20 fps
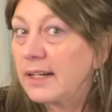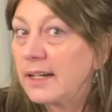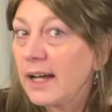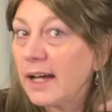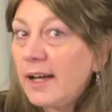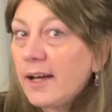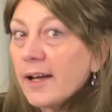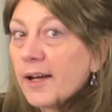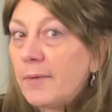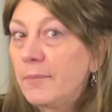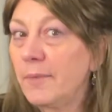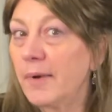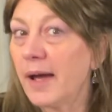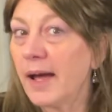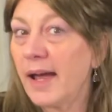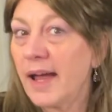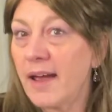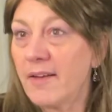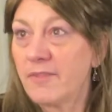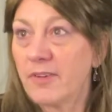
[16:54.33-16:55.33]
Um,
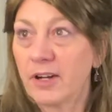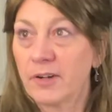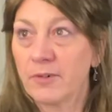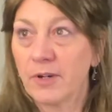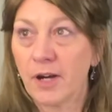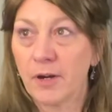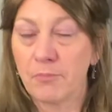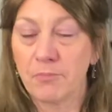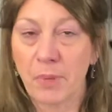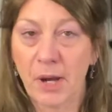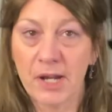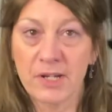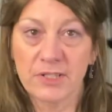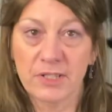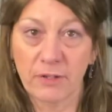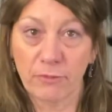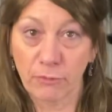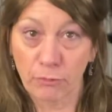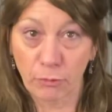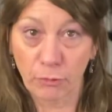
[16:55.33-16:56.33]
I have a, a bunch
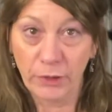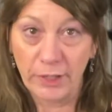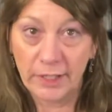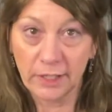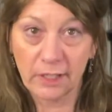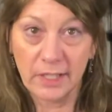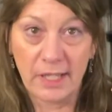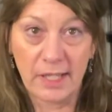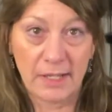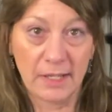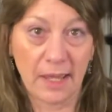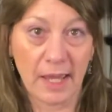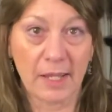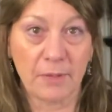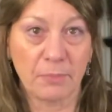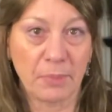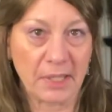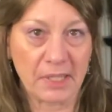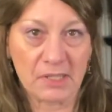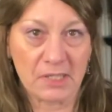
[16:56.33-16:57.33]
of really
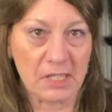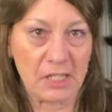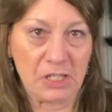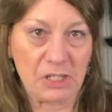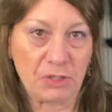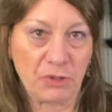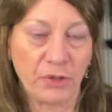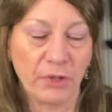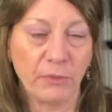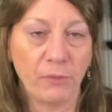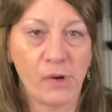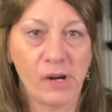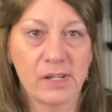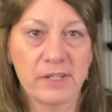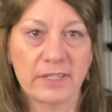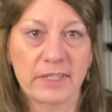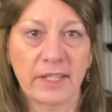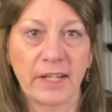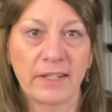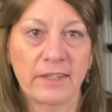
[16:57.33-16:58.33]
like pixie short
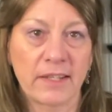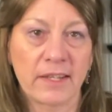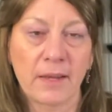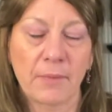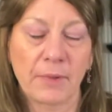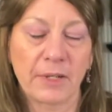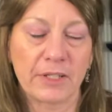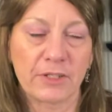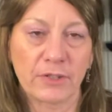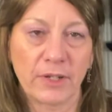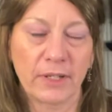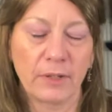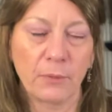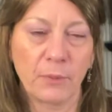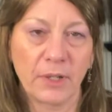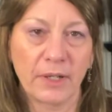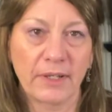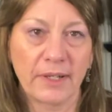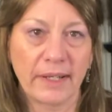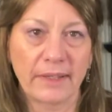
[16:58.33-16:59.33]
ones that I think I'm going to try to
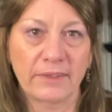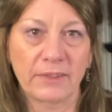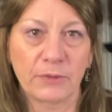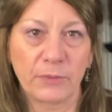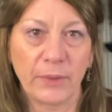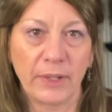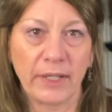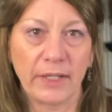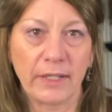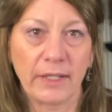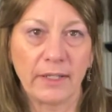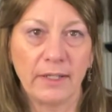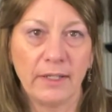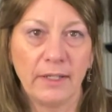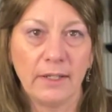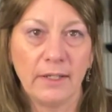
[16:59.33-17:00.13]
wear next week